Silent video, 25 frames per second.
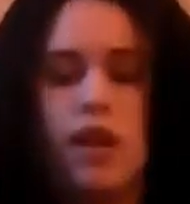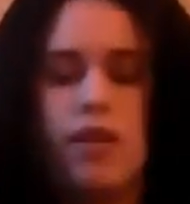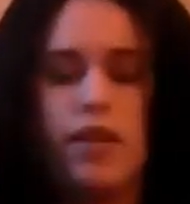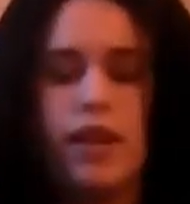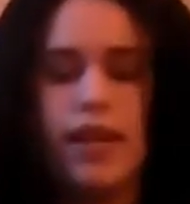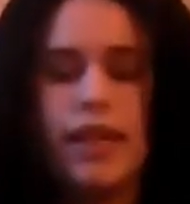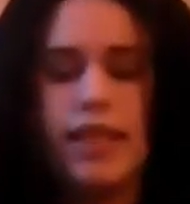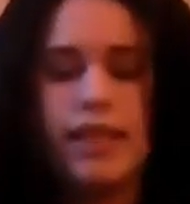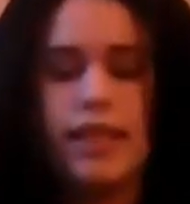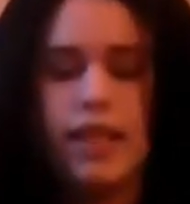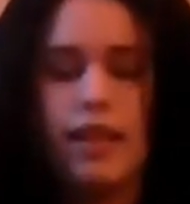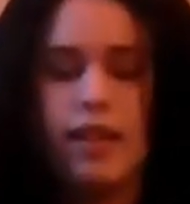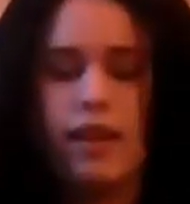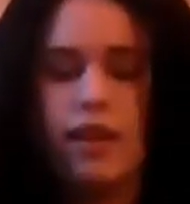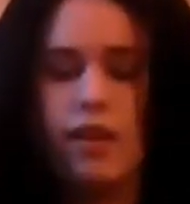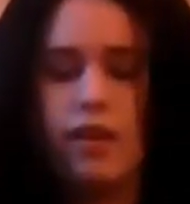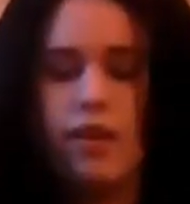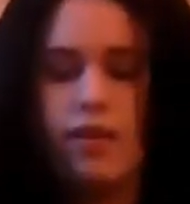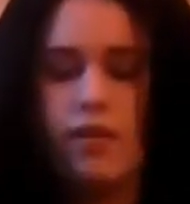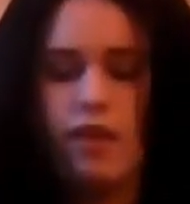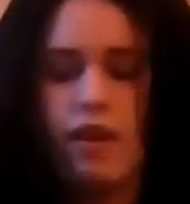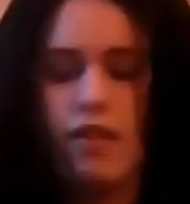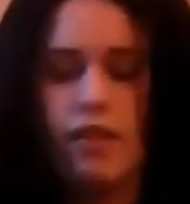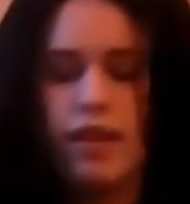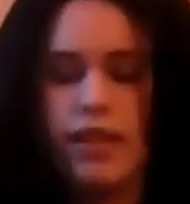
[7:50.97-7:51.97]
Very easy,
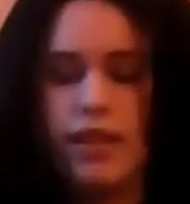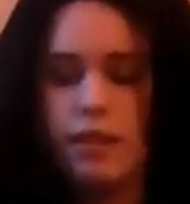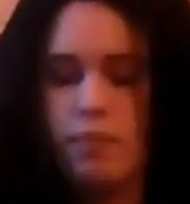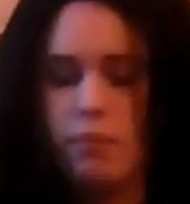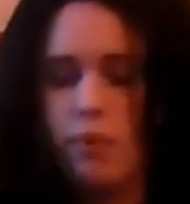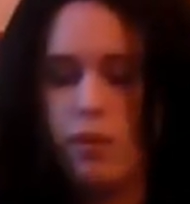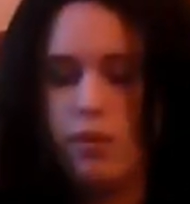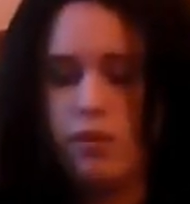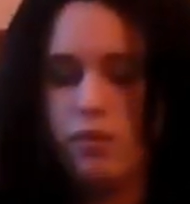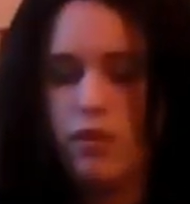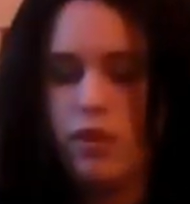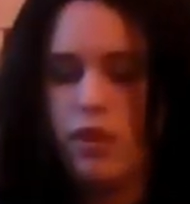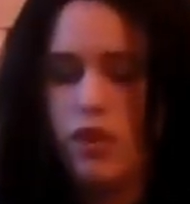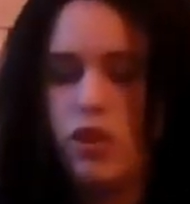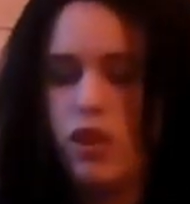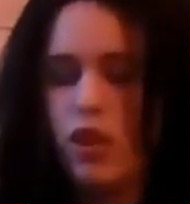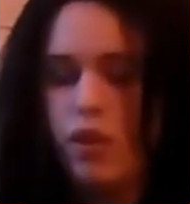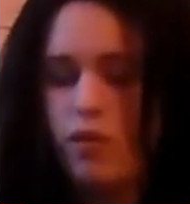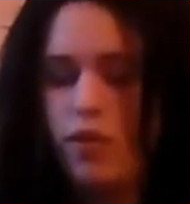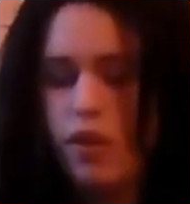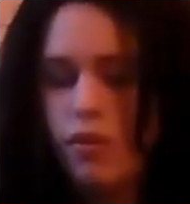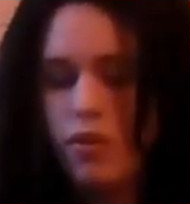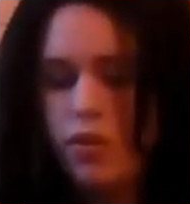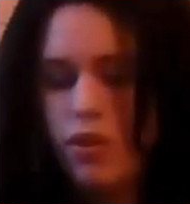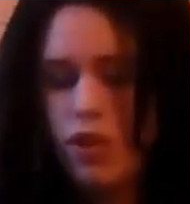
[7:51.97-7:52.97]
very simple.
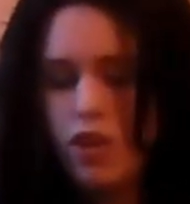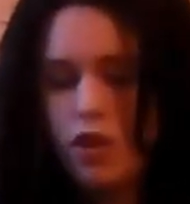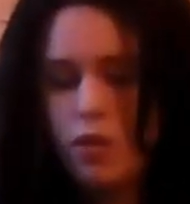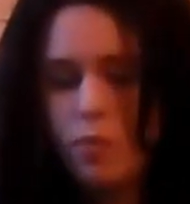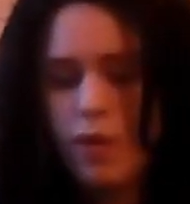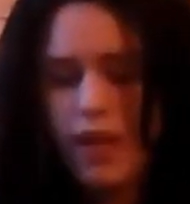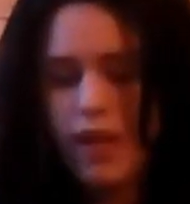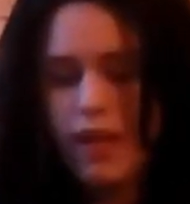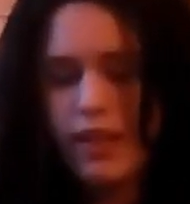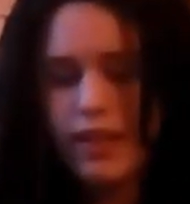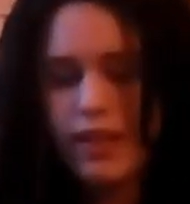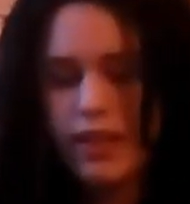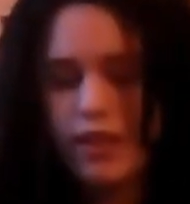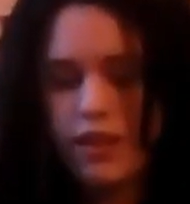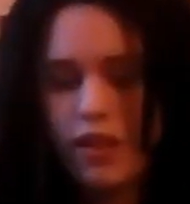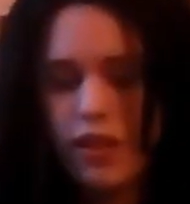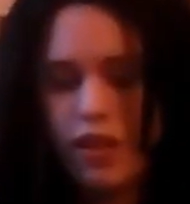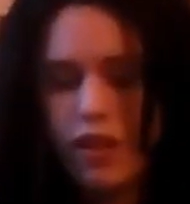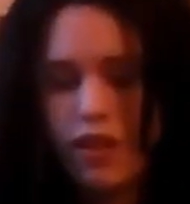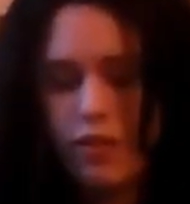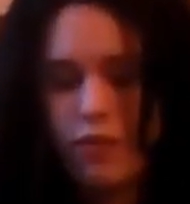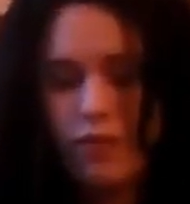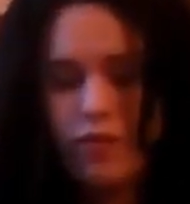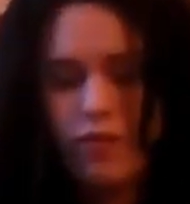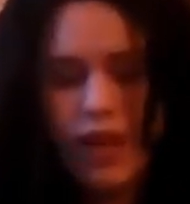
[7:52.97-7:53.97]
So those two pieces are
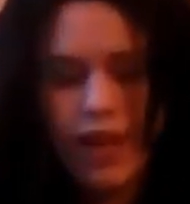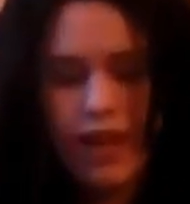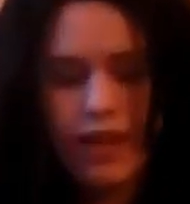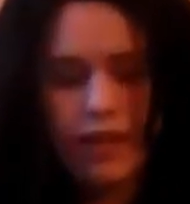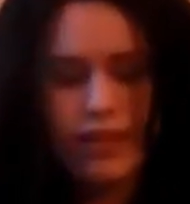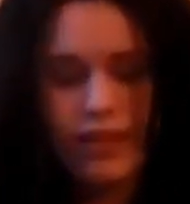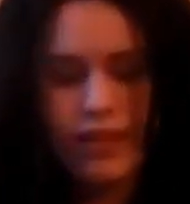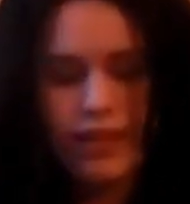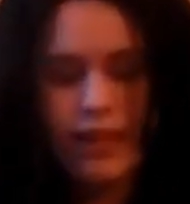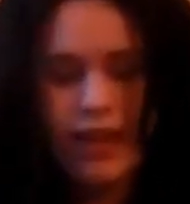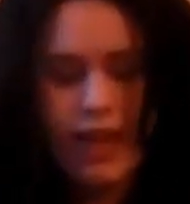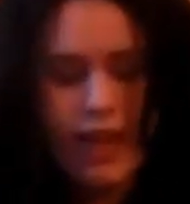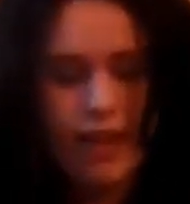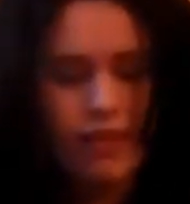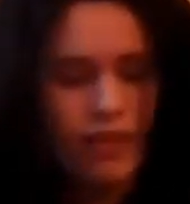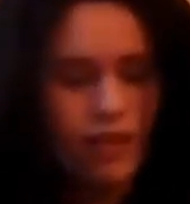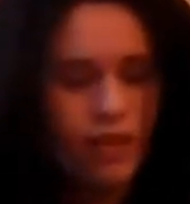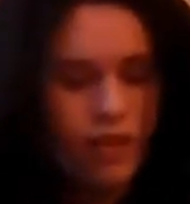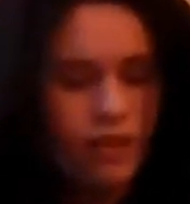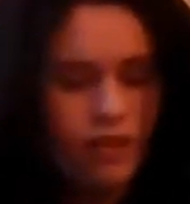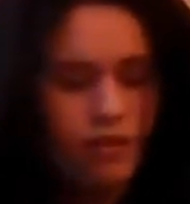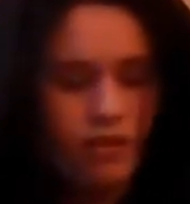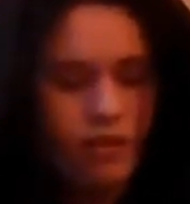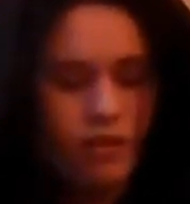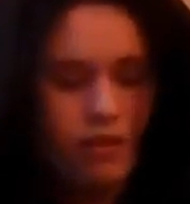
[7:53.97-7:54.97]
going to fit
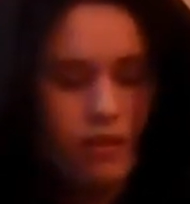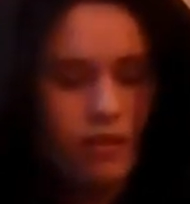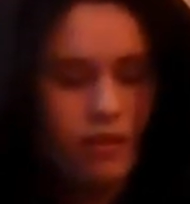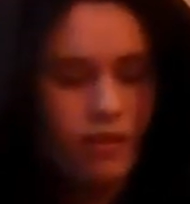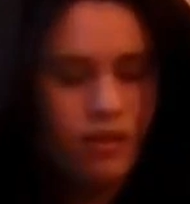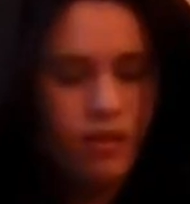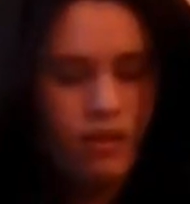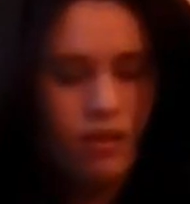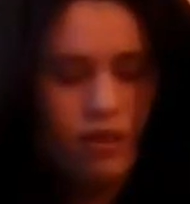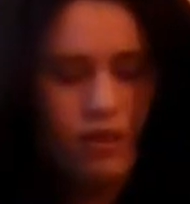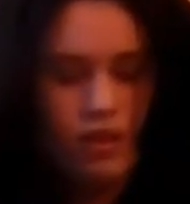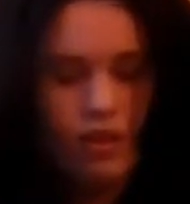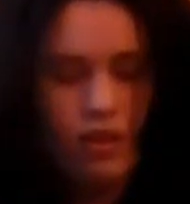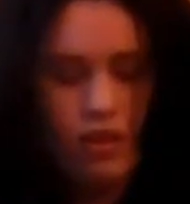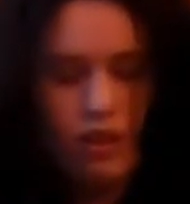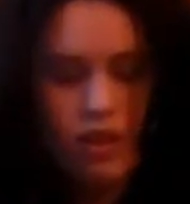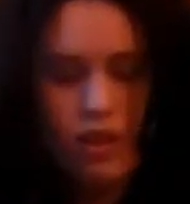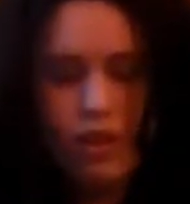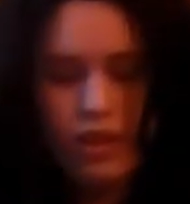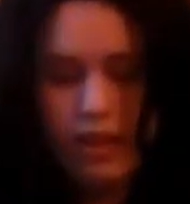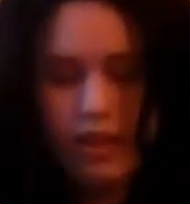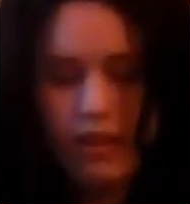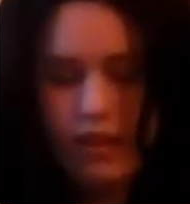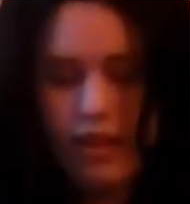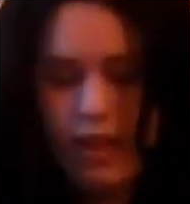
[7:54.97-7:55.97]
together
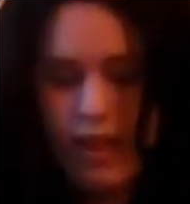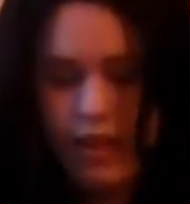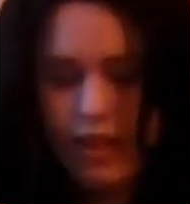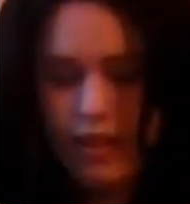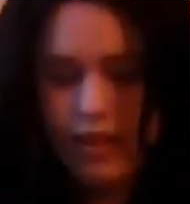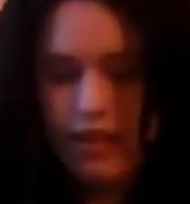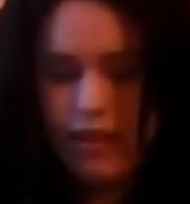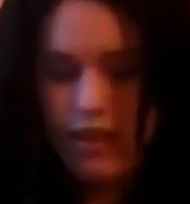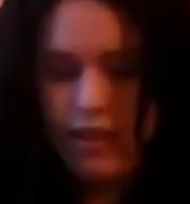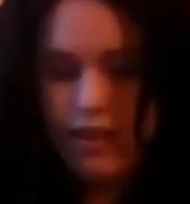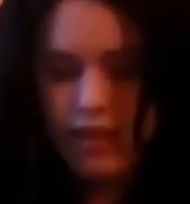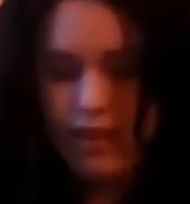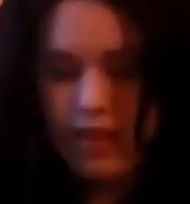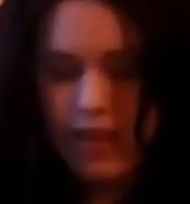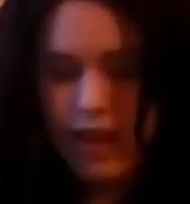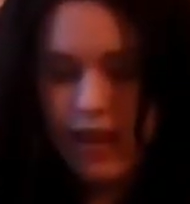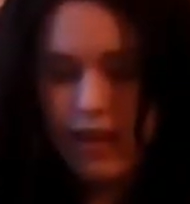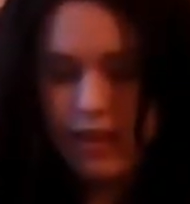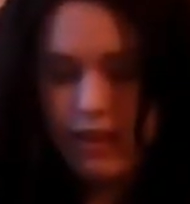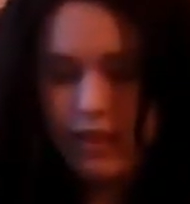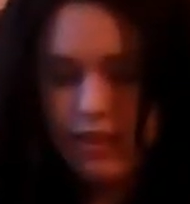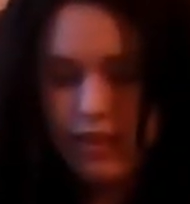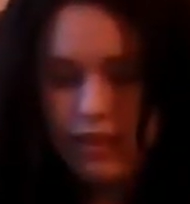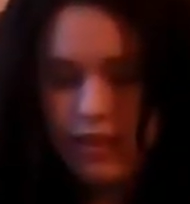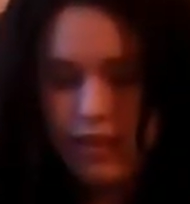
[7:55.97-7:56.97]
like
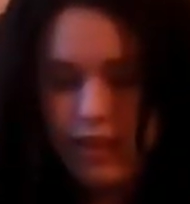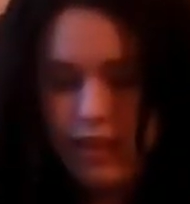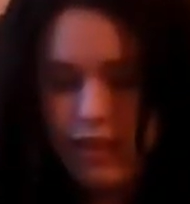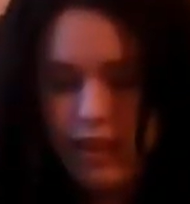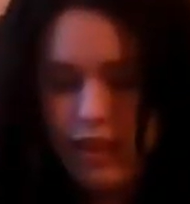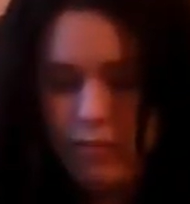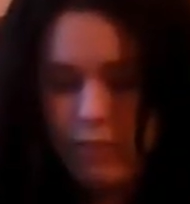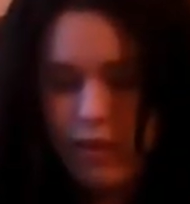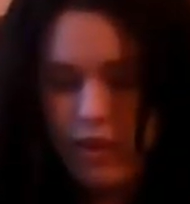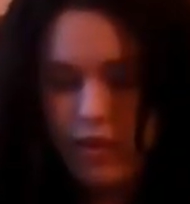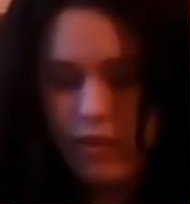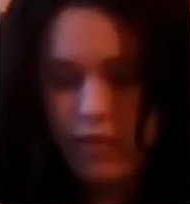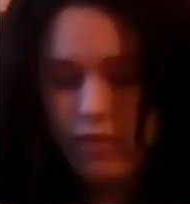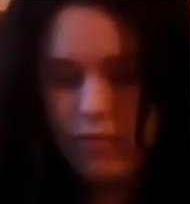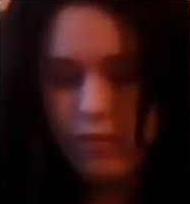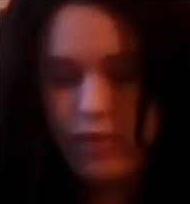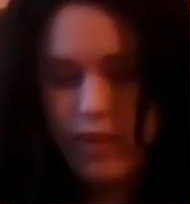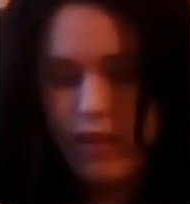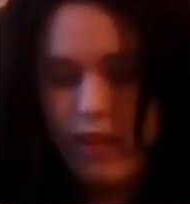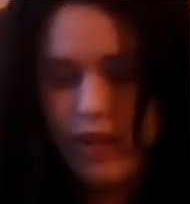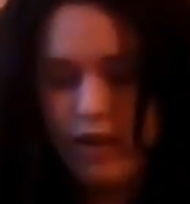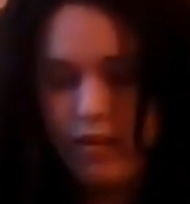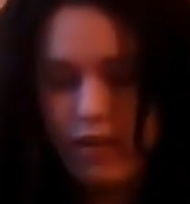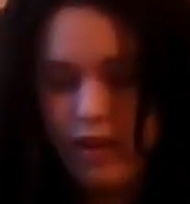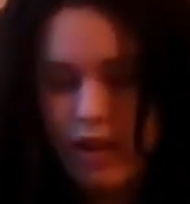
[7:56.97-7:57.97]
that in the middle.
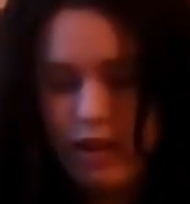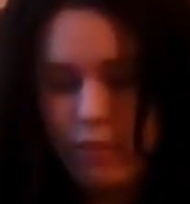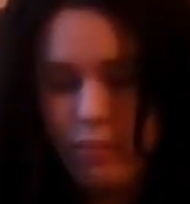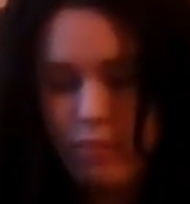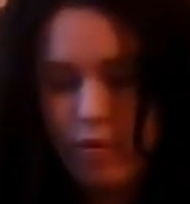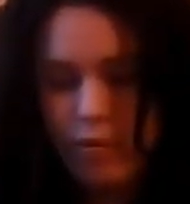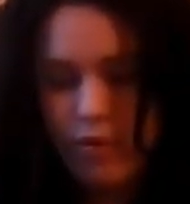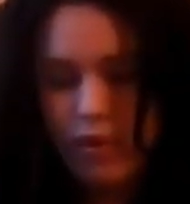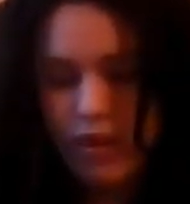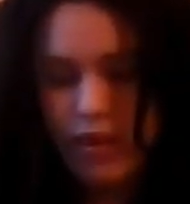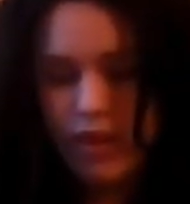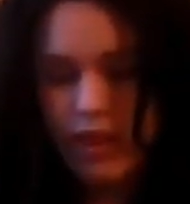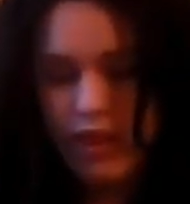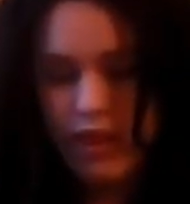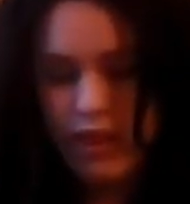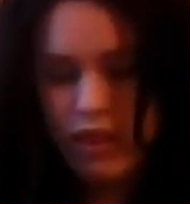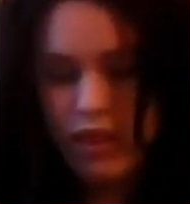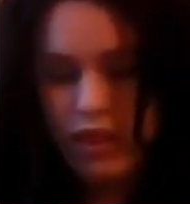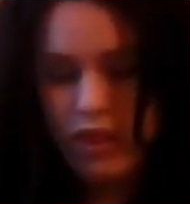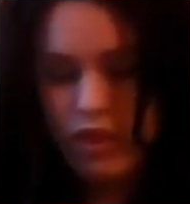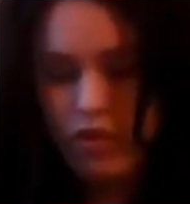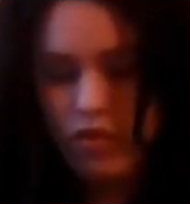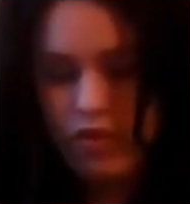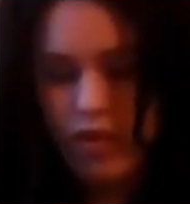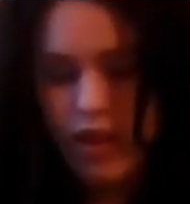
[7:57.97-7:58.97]
Now I'm probably going to need
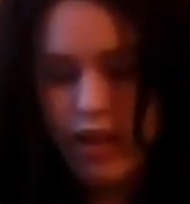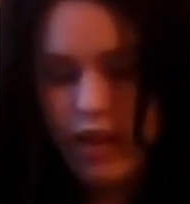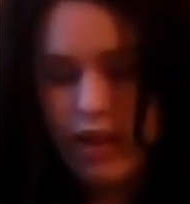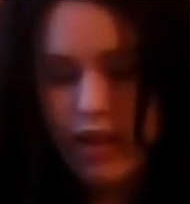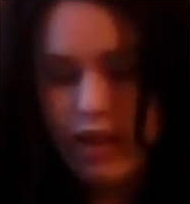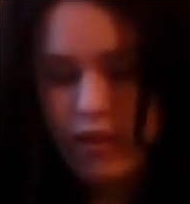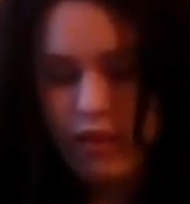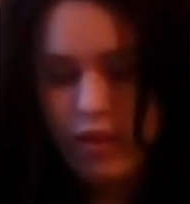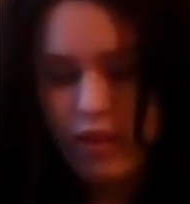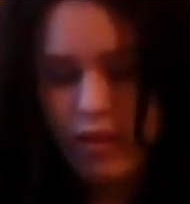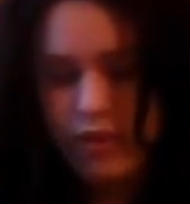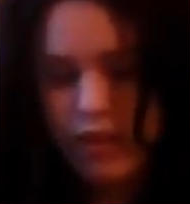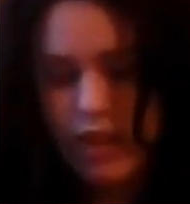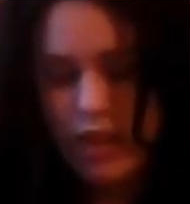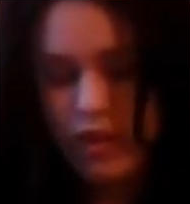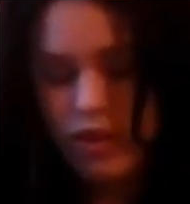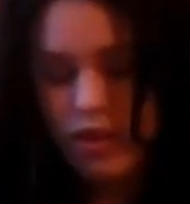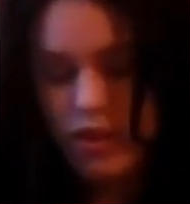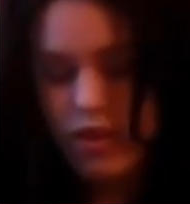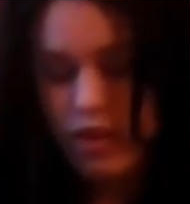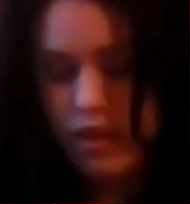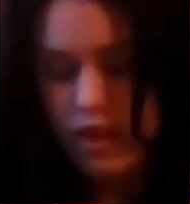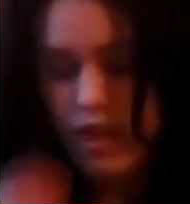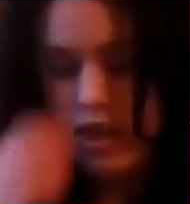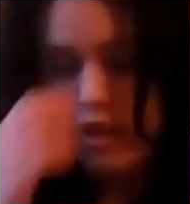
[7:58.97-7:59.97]
to straighten out those
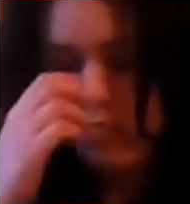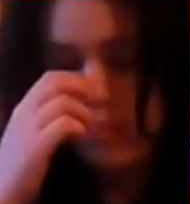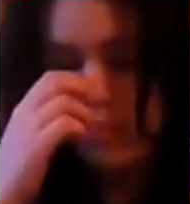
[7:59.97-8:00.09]
edges